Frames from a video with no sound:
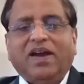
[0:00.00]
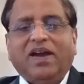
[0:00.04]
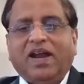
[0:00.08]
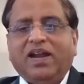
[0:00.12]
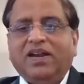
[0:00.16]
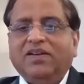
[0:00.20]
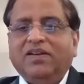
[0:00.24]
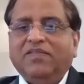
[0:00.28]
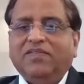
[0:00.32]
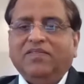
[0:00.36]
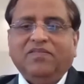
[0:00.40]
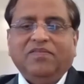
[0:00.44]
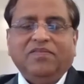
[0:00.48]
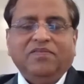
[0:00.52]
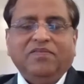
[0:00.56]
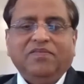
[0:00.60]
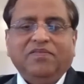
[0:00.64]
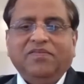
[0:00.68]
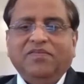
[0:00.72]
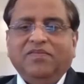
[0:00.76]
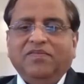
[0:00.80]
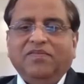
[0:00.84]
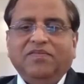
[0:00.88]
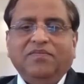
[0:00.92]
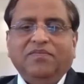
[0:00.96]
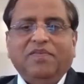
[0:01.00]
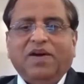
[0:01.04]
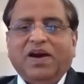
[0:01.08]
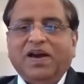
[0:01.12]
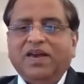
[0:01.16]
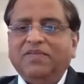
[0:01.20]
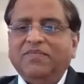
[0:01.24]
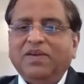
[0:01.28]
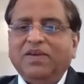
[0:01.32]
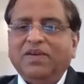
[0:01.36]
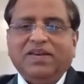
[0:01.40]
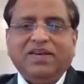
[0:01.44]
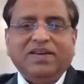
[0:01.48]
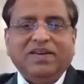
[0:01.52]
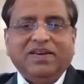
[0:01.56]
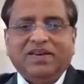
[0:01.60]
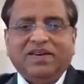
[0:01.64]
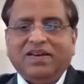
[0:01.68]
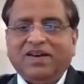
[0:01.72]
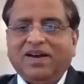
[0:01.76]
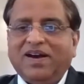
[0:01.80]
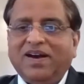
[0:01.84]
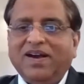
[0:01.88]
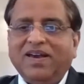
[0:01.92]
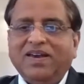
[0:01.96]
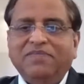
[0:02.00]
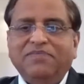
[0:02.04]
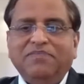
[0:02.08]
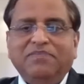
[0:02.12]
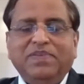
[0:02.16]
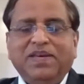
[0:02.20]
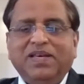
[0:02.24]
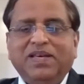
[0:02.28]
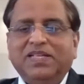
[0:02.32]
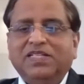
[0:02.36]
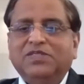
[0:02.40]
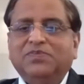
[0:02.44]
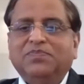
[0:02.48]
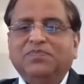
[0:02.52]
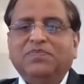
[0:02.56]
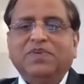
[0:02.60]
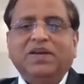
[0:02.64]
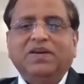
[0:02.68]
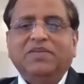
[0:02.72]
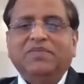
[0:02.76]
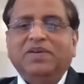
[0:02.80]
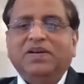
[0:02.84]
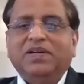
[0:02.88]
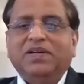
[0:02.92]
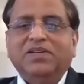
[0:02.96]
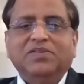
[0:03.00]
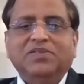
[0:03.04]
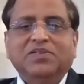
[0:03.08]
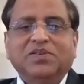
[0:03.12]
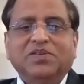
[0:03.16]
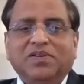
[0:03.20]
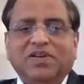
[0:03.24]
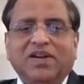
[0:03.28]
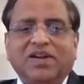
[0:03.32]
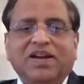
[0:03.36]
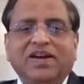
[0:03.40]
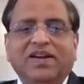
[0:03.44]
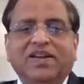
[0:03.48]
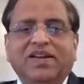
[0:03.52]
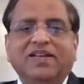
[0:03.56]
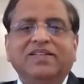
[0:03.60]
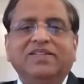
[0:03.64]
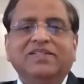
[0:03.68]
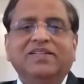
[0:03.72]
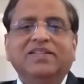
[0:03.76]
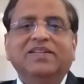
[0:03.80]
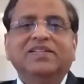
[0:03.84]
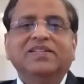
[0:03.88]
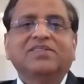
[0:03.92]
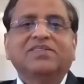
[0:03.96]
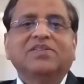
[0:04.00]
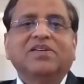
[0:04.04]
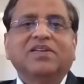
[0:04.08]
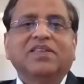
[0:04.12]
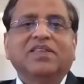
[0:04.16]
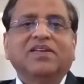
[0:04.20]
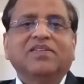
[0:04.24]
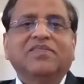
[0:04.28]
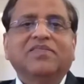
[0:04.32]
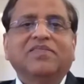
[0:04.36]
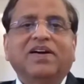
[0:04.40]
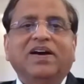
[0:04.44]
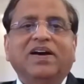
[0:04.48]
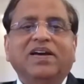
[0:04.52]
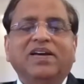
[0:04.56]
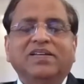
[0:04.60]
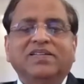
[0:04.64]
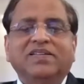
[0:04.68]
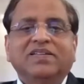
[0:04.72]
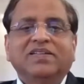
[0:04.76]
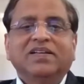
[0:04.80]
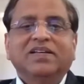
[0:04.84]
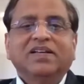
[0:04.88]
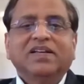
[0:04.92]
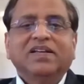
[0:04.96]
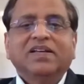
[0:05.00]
And by making IMPS payments or RTGS or otherwise.